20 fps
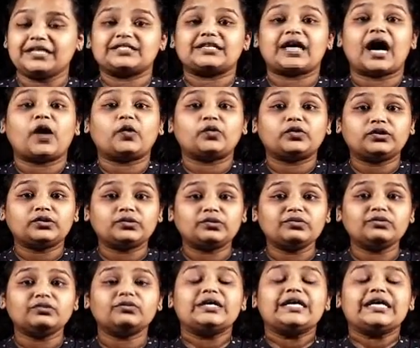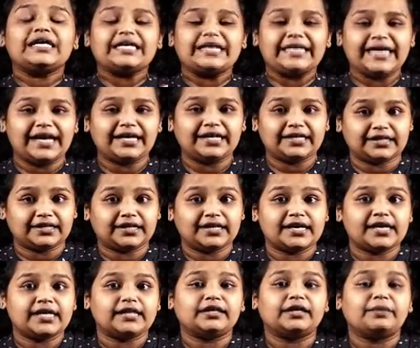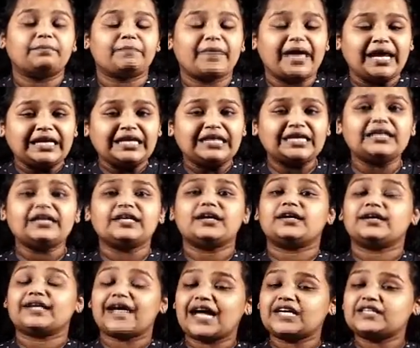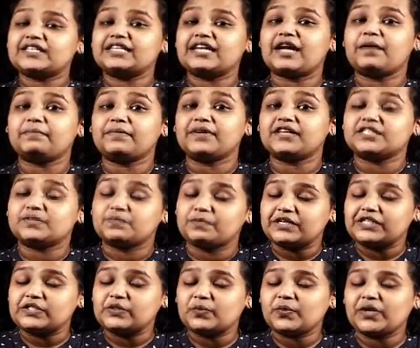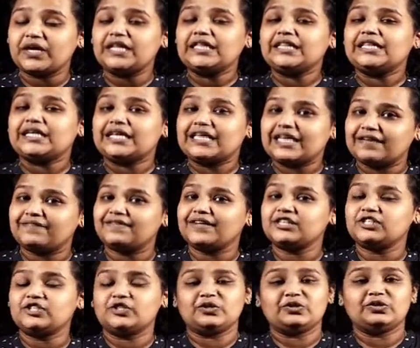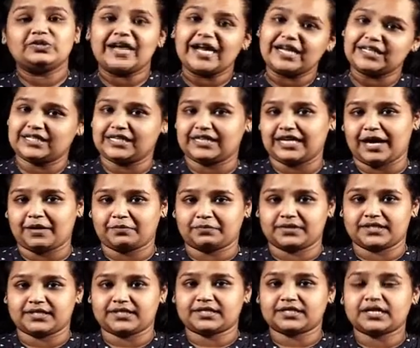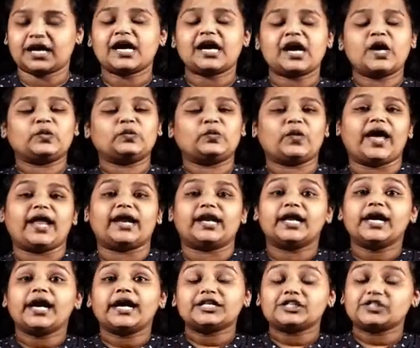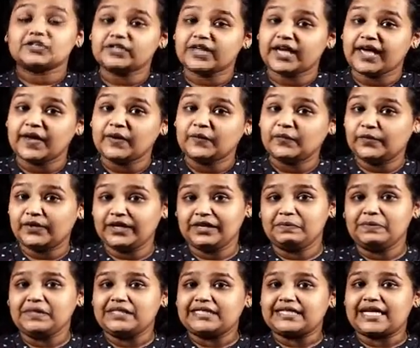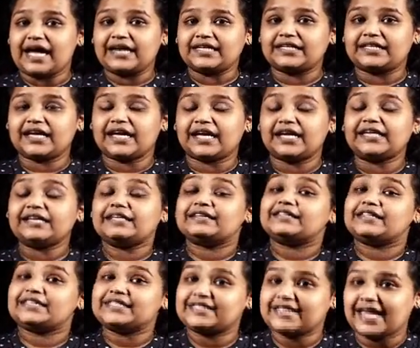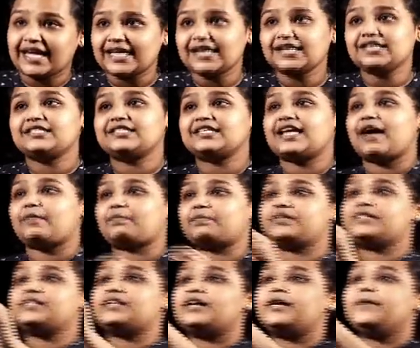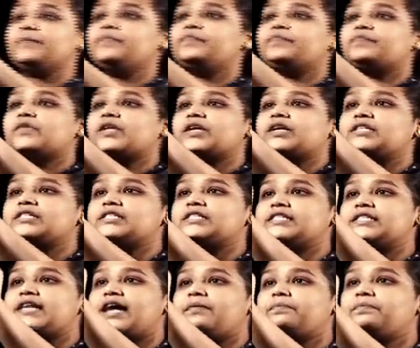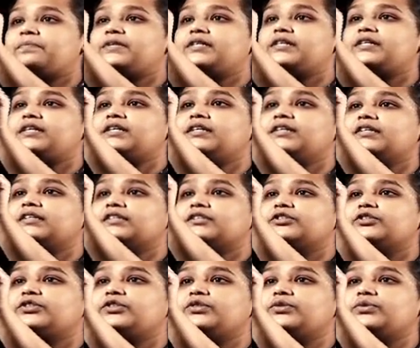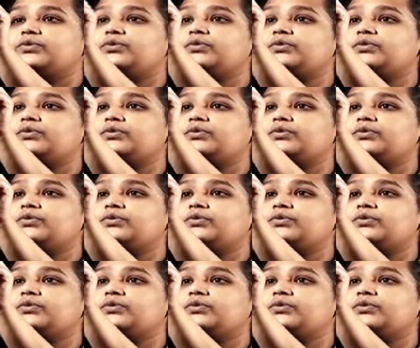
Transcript: how to get the many rational numbers between the given two rational numbers. Well, today we'll be starting the second chapter, chapter 2,